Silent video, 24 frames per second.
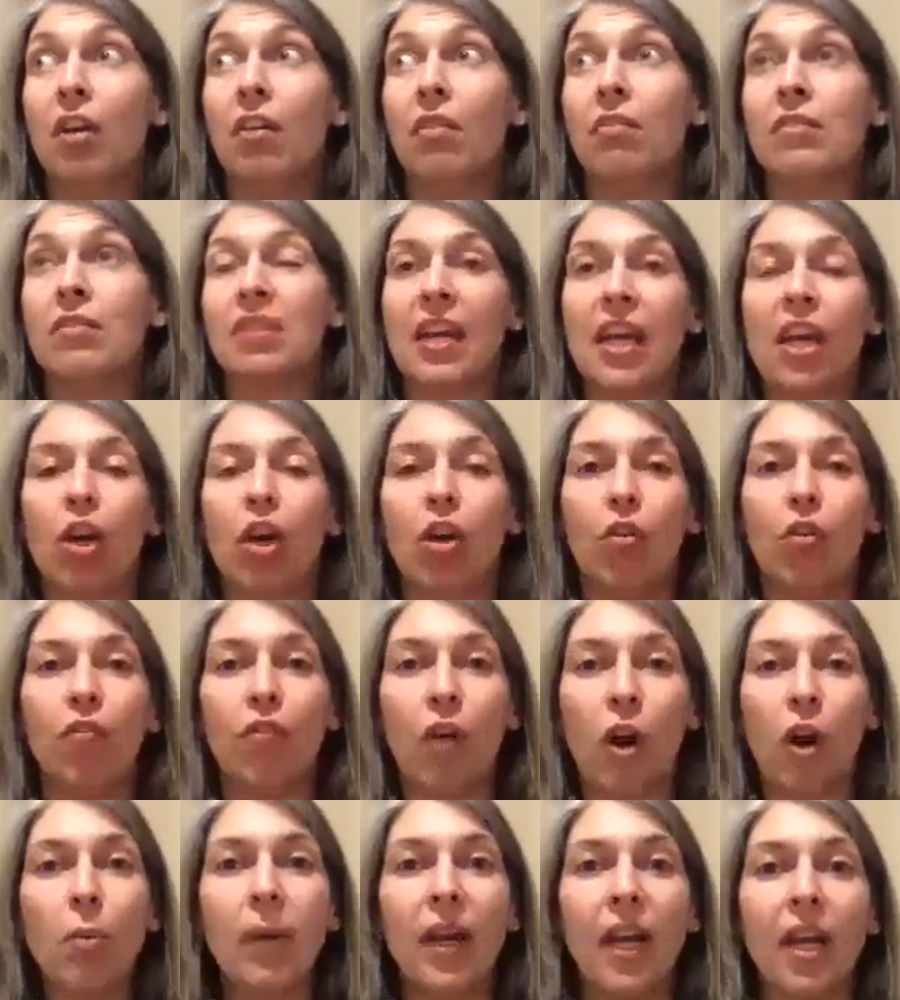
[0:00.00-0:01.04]
scale
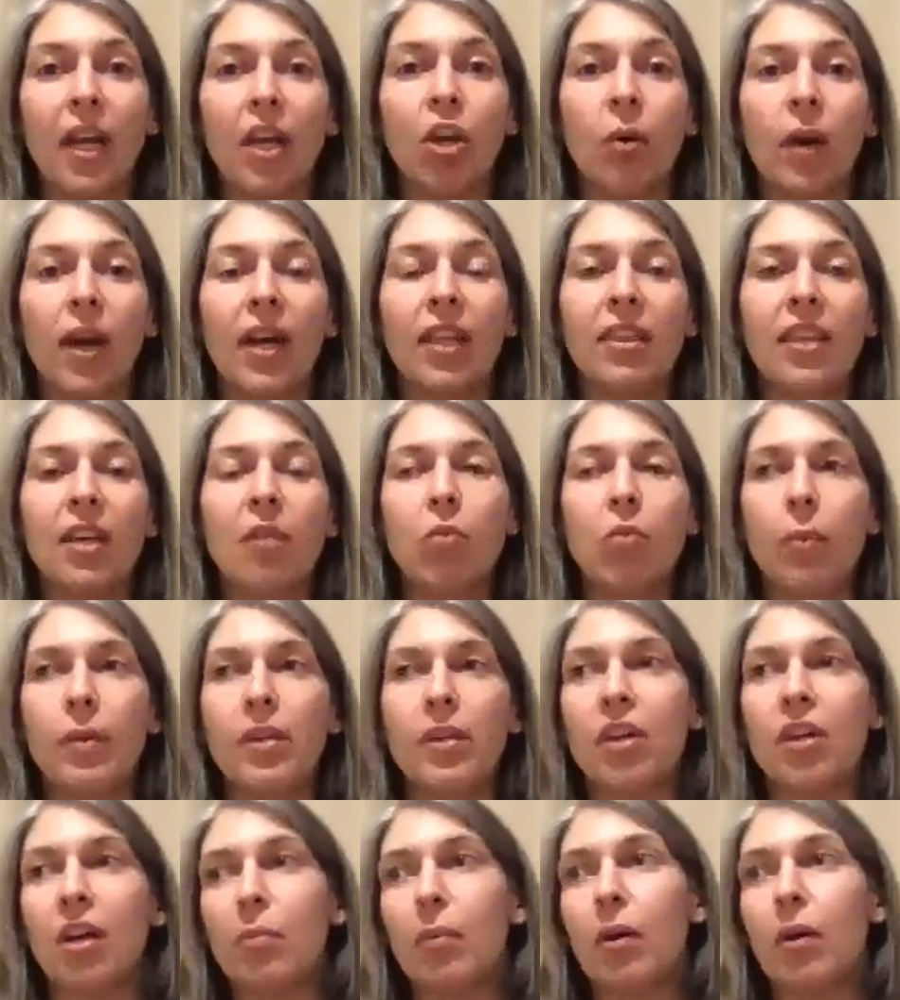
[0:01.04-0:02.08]
farming. I think when we
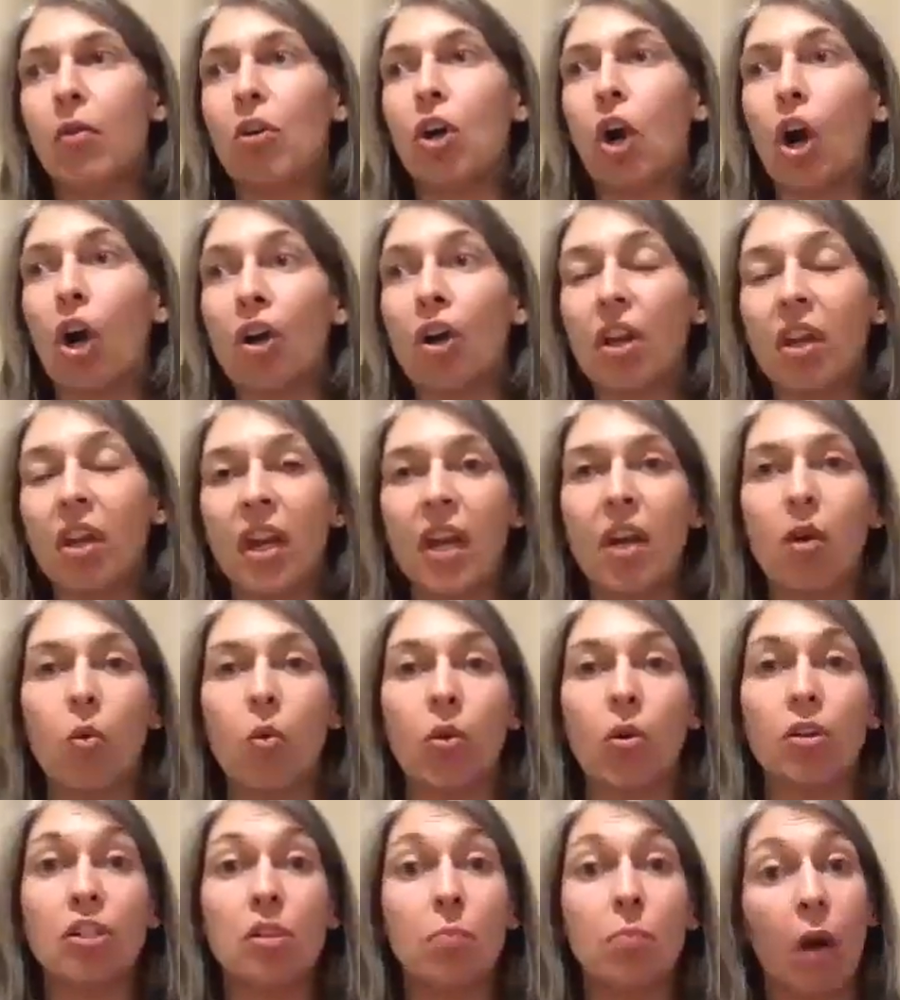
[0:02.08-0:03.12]
talk about gardening
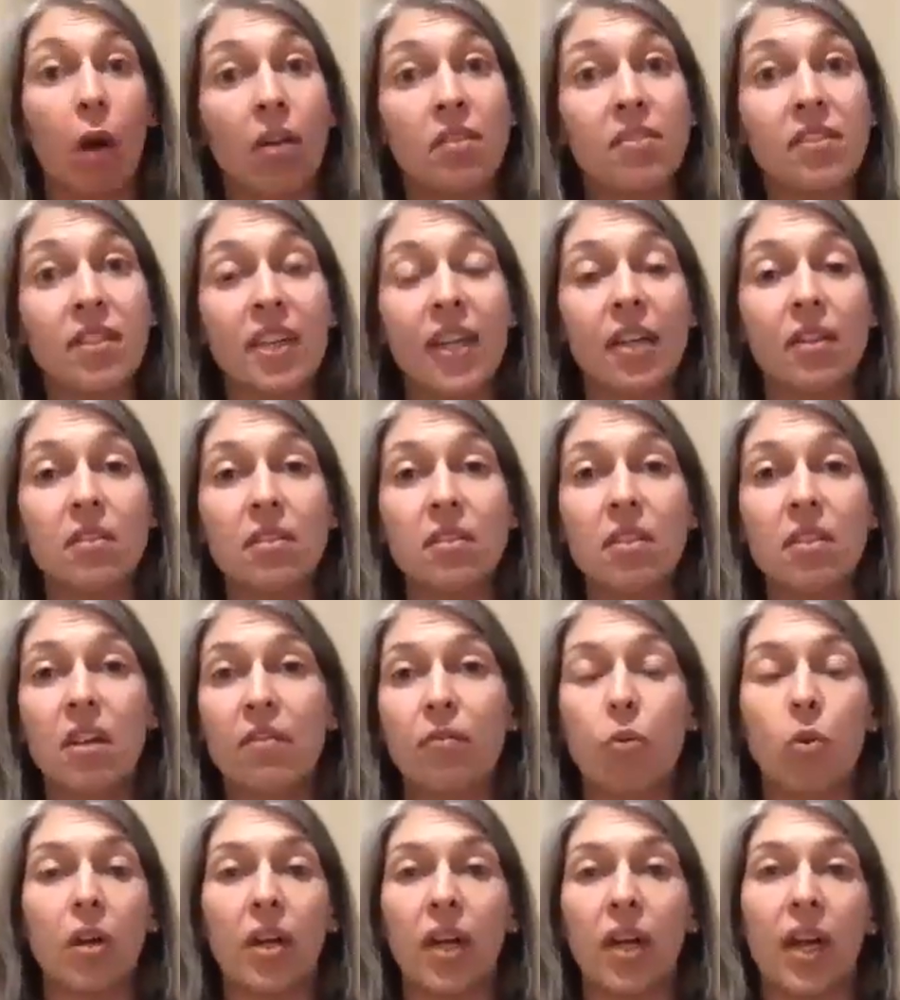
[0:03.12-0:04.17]
or small scale stuff,
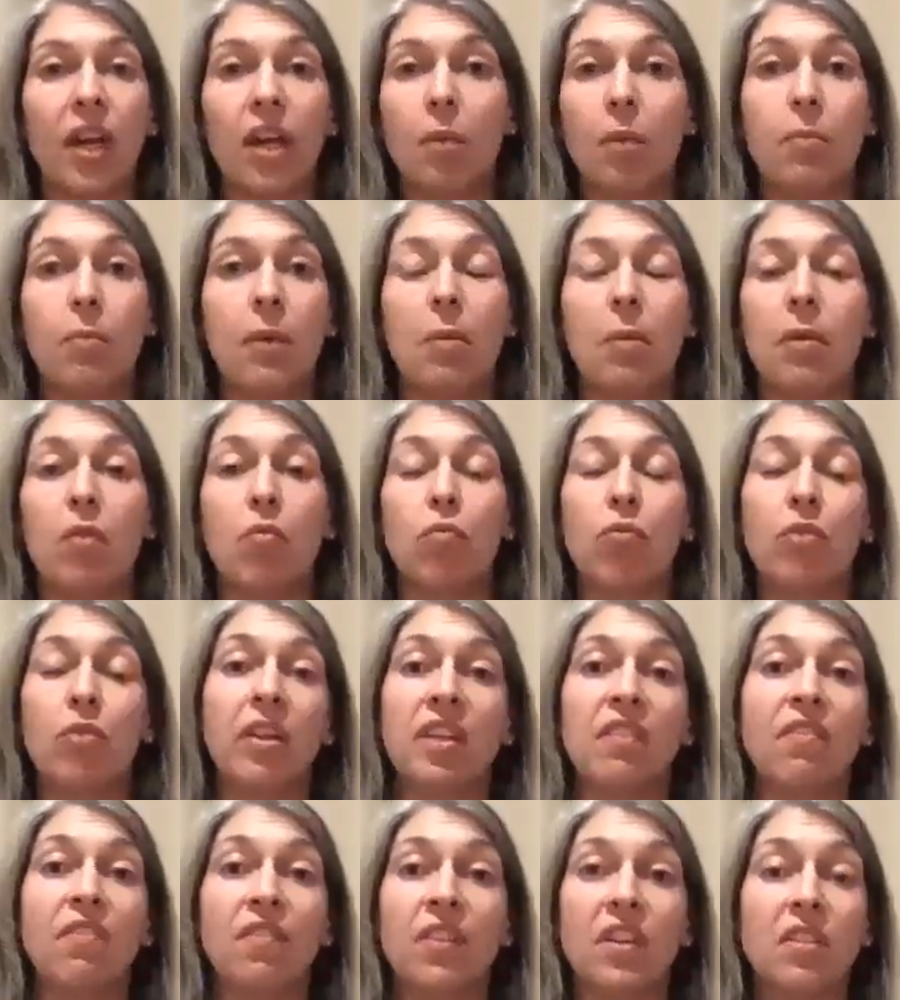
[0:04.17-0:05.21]
organic may be
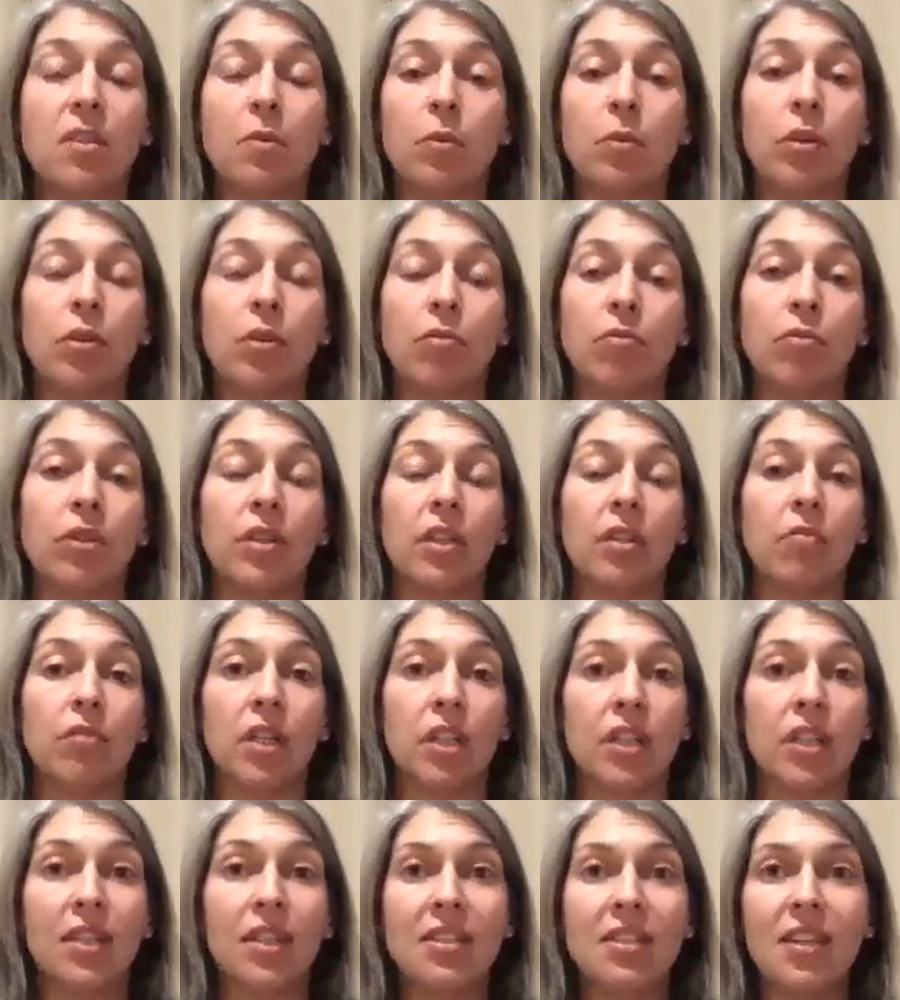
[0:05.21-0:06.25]
really feasible and really
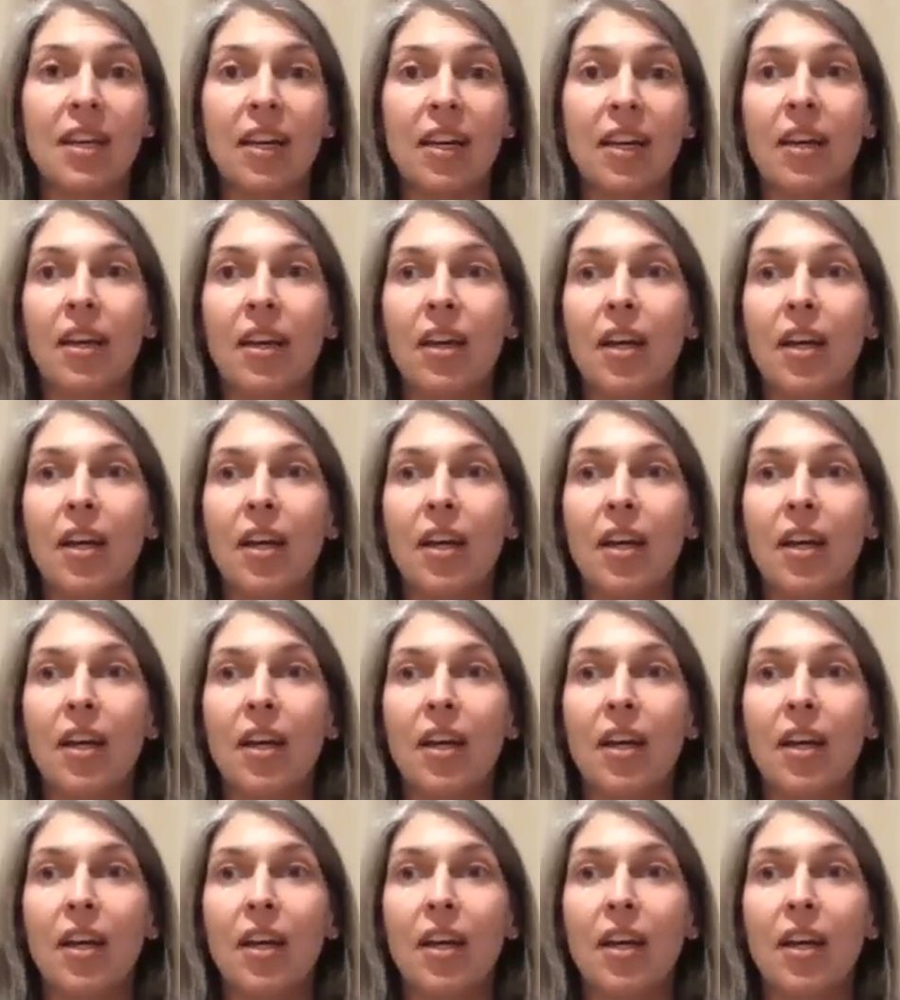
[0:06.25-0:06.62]
realistic.